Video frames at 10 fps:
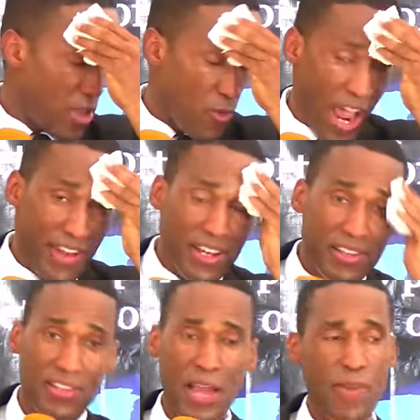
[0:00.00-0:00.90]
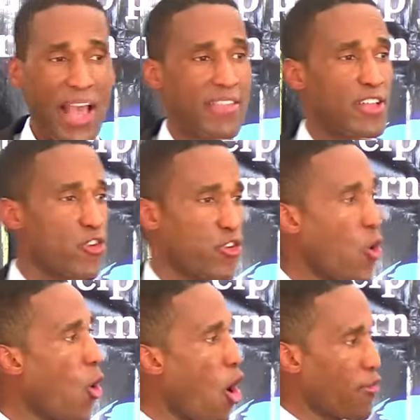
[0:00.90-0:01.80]
We read that passage
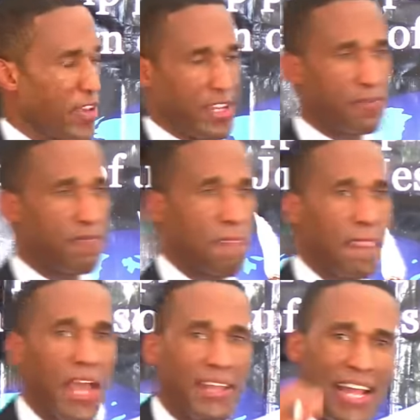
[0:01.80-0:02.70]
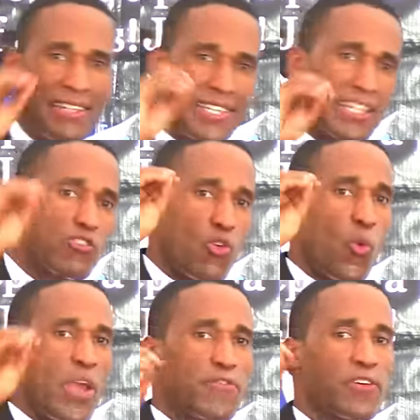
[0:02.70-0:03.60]
so often that
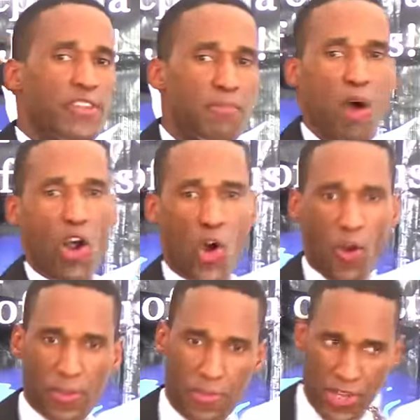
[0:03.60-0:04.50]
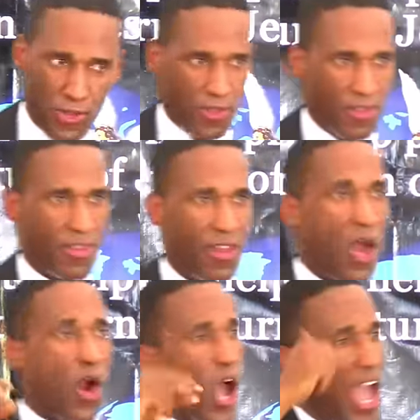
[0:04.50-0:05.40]
deals with the mark of the beast
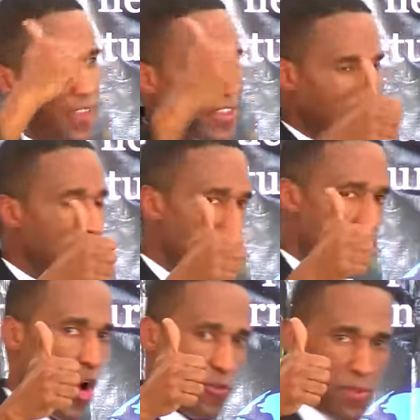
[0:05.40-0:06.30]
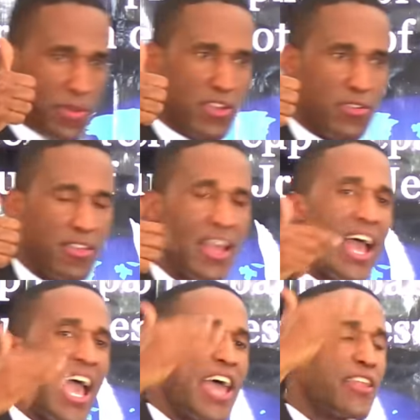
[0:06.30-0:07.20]
and the image of the
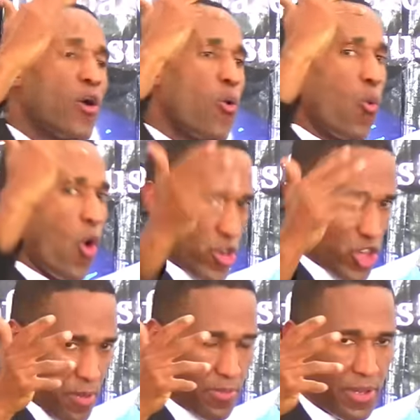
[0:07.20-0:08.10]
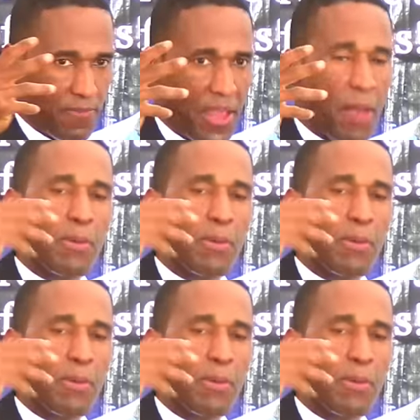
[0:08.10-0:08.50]
beast and worship.